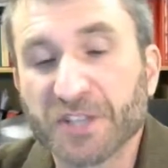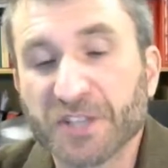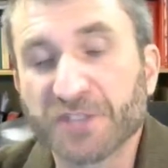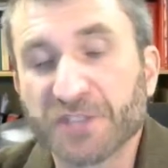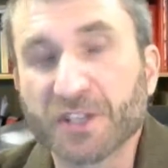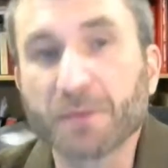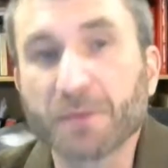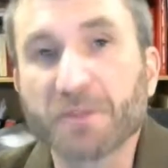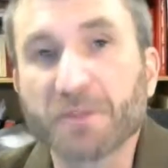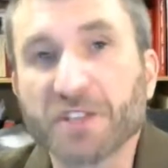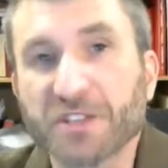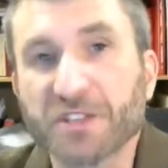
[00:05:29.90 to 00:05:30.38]

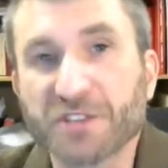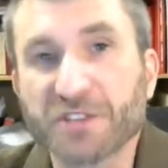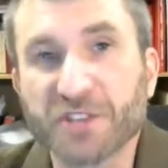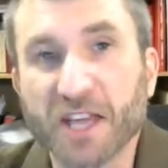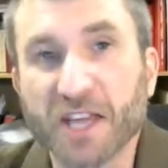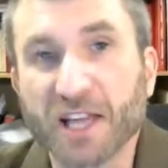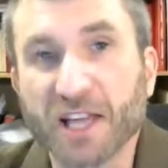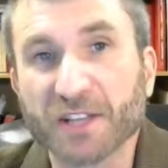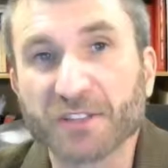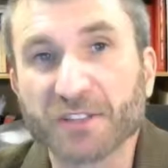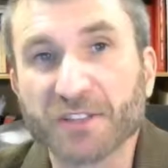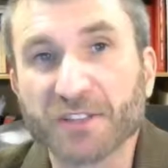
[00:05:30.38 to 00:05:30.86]
Some of these
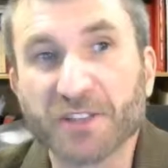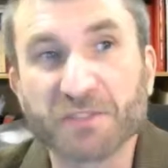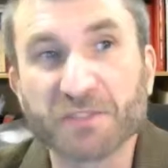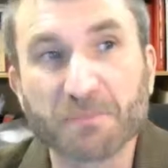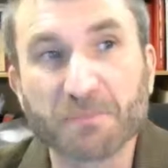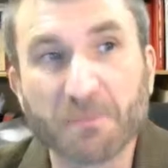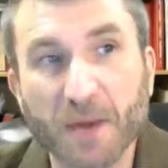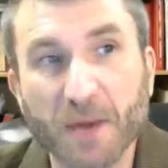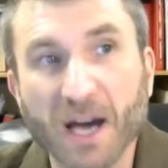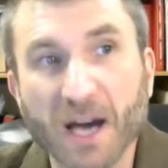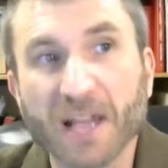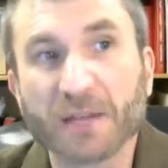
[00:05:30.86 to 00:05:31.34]
challenges
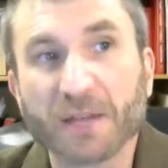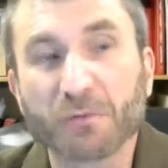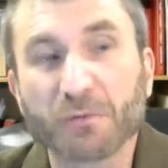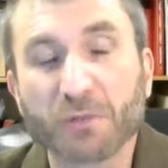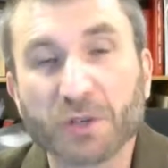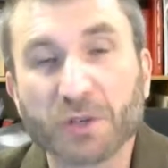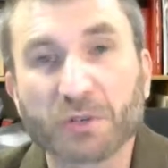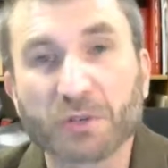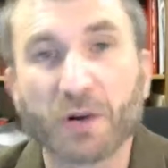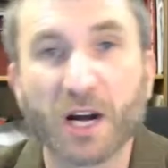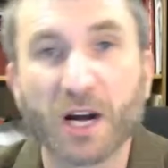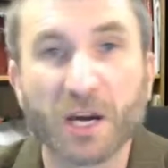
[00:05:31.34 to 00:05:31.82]
might
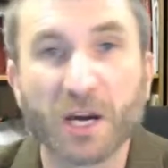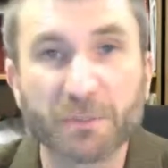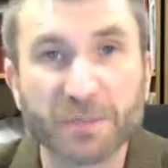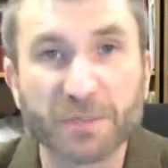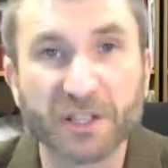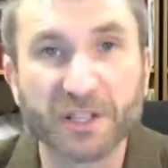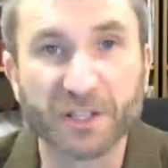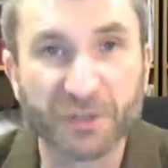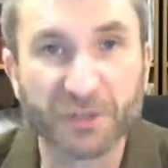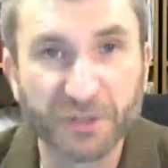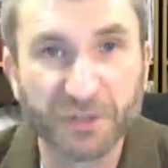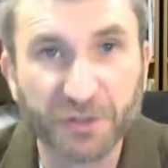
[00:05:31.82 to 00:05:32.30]
require
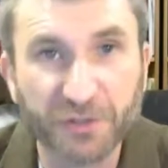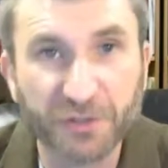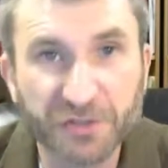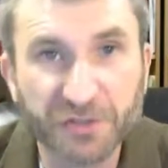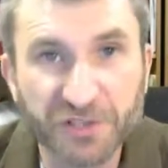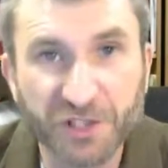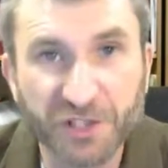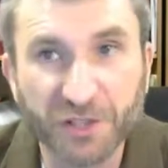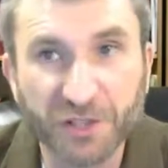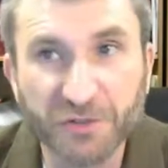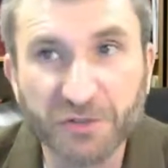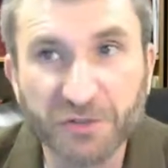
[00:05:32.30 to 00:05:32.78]
political
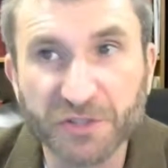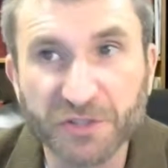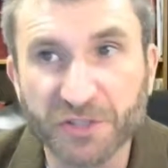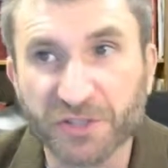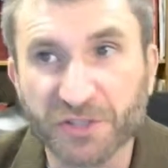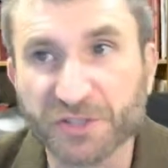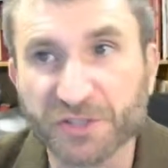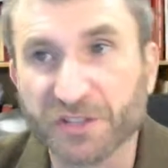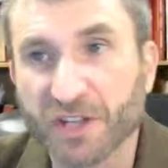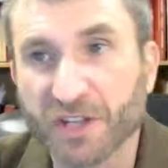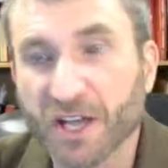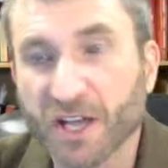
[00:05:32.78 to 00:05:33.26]

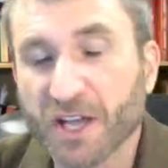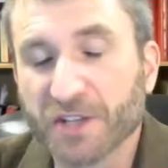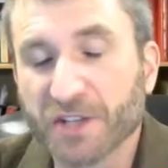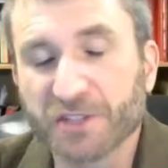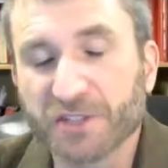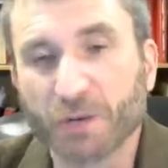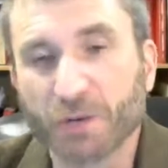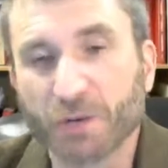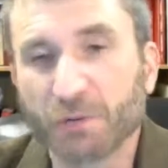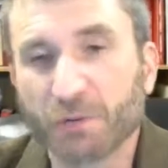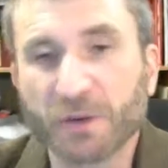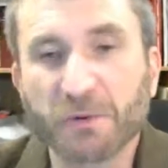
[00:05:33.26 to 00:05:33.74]
solutions,
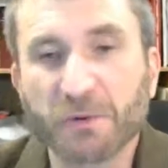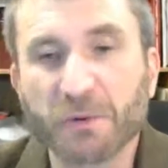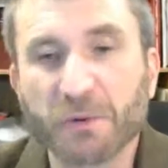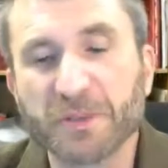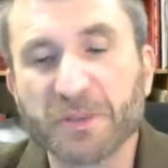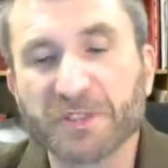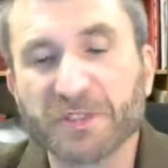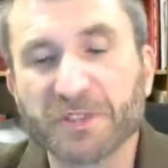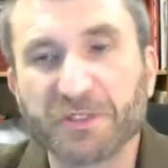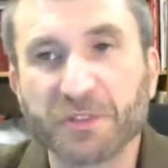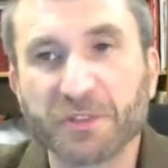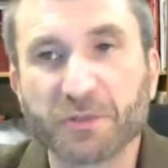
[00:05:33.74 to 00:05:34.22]
so we would
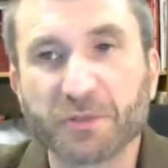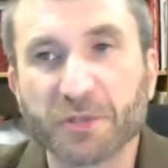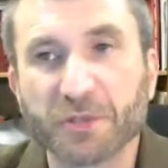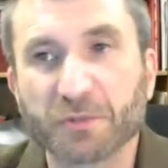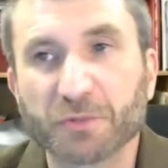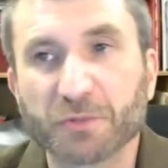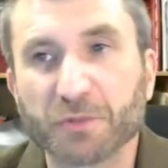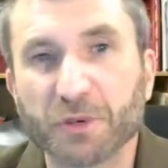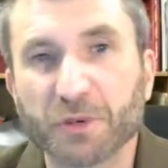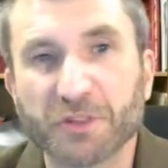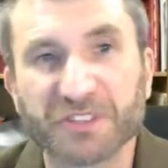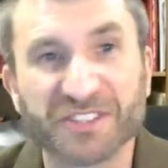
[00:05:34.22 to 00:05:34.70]
be doing
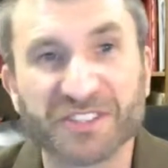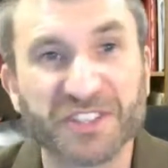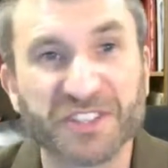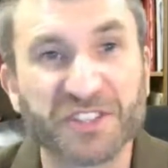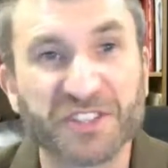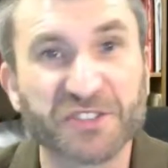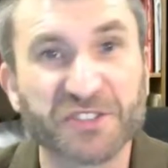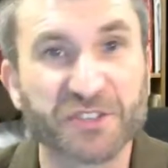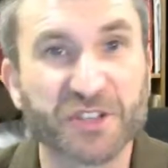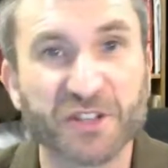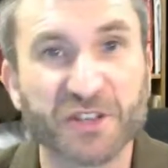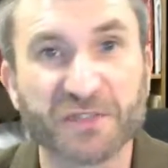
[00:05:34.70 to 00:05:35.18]
the world a
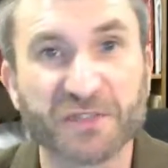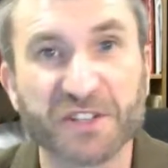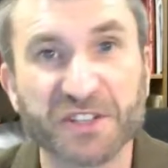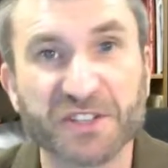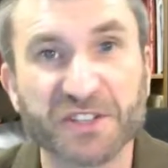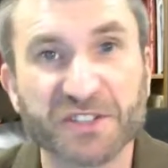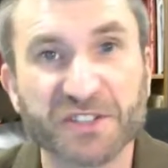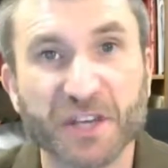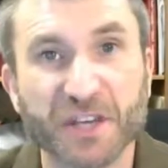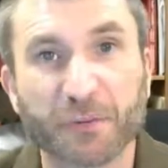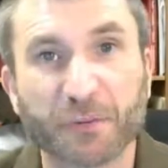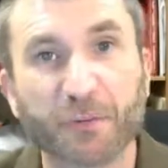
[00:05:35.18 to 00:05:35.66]

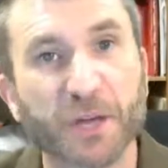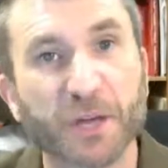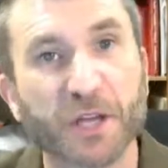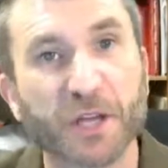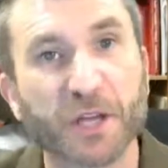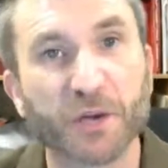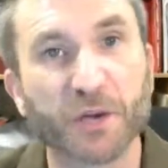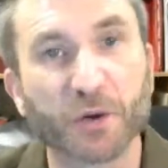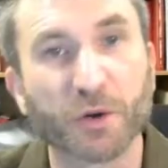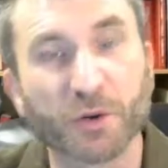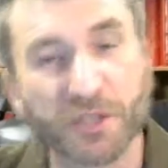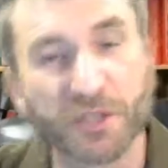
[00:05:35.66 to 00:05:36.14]
disservice if we
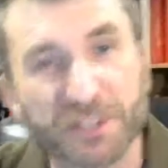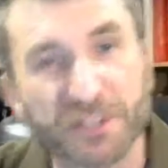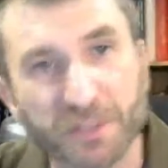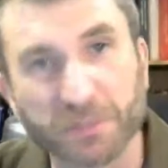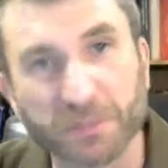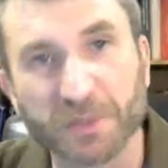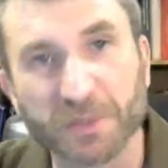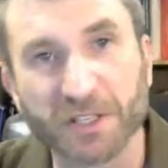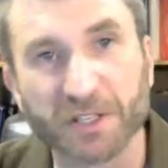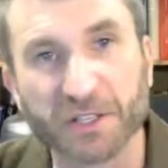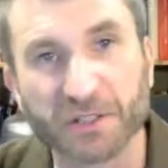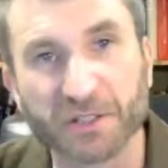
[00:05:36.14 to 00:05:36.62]
ignored the
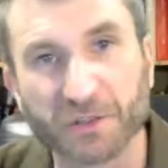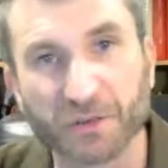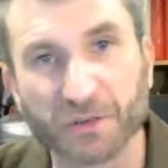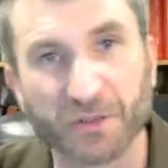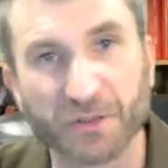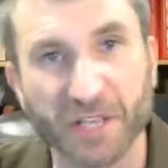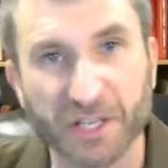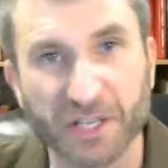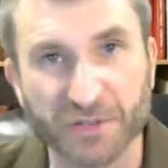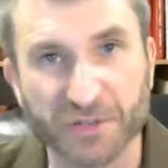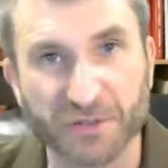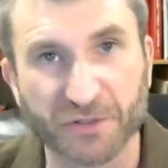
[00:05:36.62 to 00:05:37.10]
political
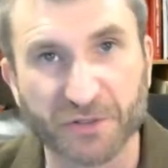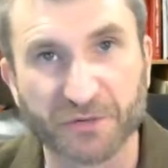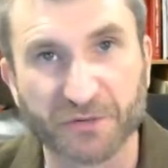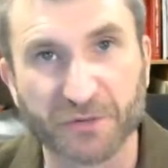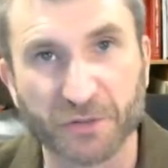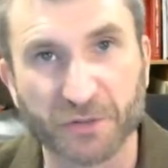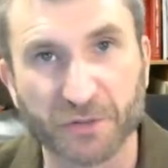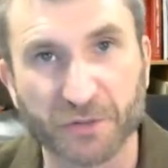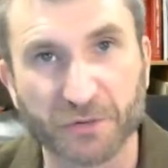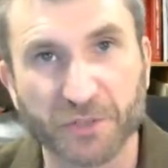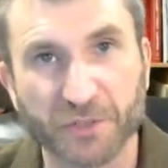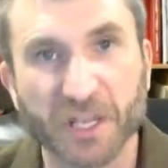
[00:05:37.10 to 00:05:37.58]
nature of
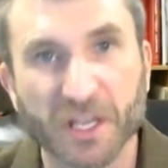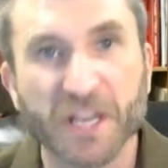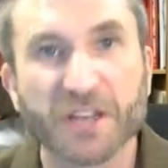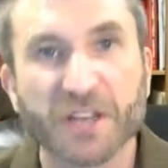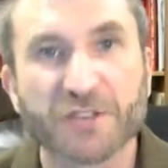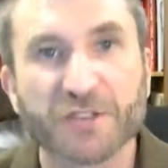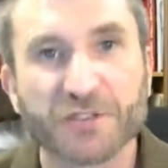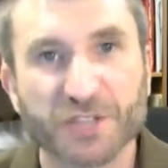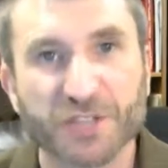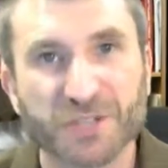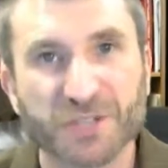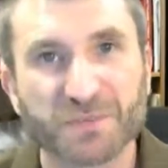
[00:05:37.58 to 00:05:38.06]
food
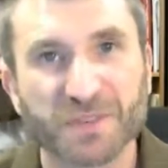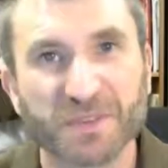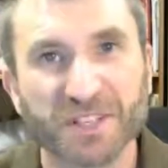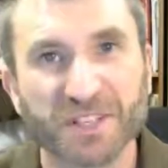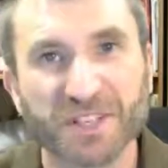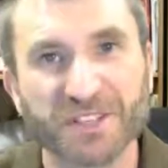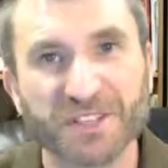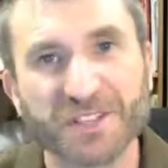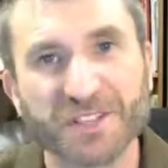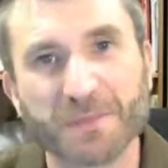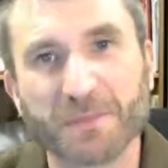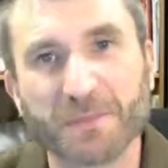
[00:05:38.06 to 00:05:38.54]
just
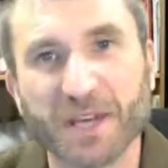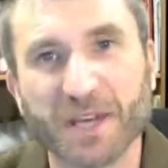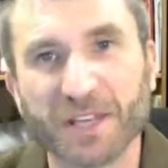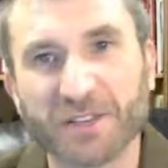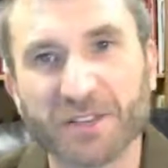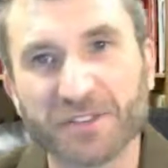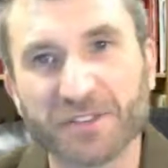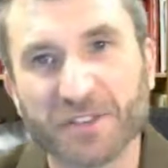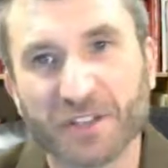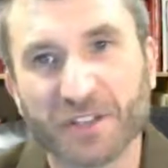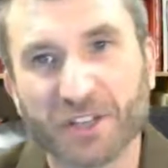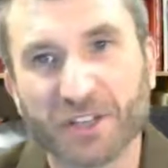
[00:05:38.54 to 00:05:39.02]
because it made
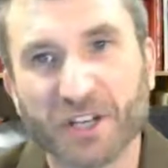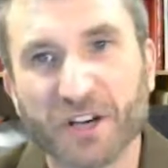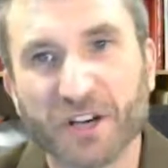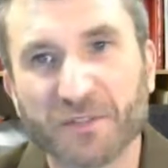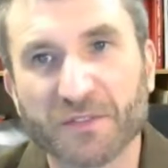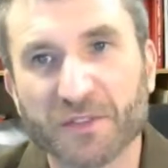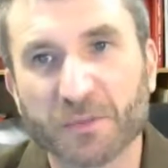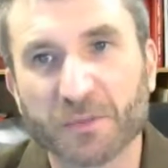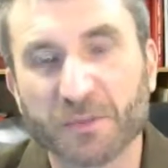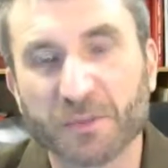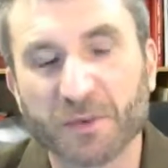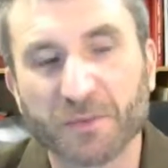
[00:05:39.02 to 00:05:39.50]
us
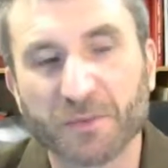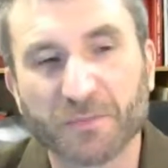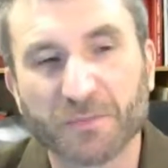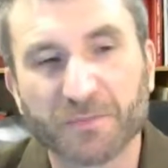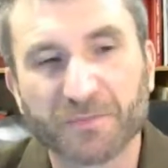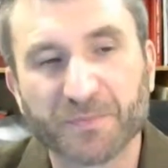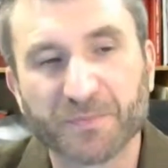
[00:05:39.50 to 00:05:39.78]
uncomfortable.